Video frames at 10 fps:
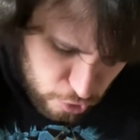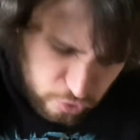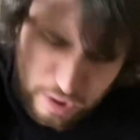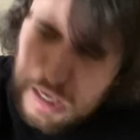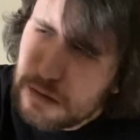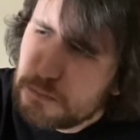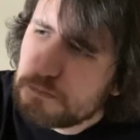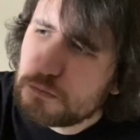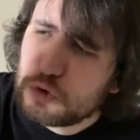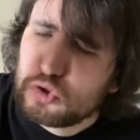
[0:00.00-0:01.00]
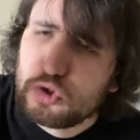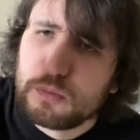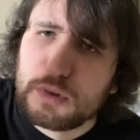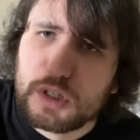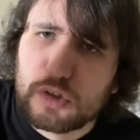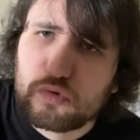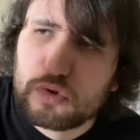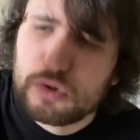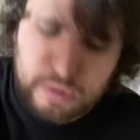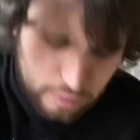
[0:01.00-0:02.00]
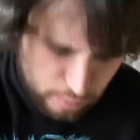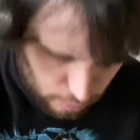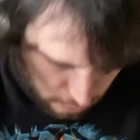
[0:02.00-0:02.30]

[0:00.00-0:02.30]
So that should be interesting.